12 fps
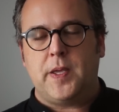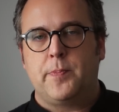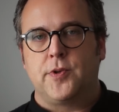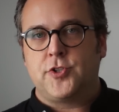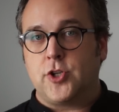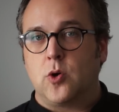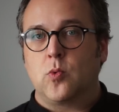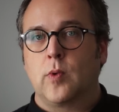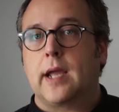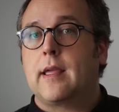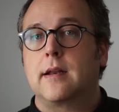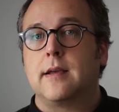people don't
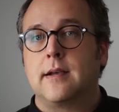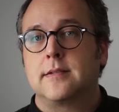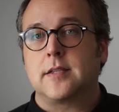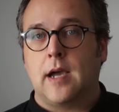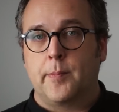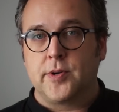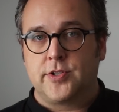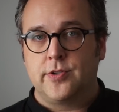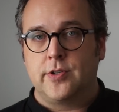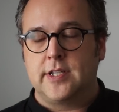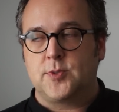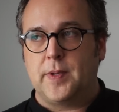recognize opportunities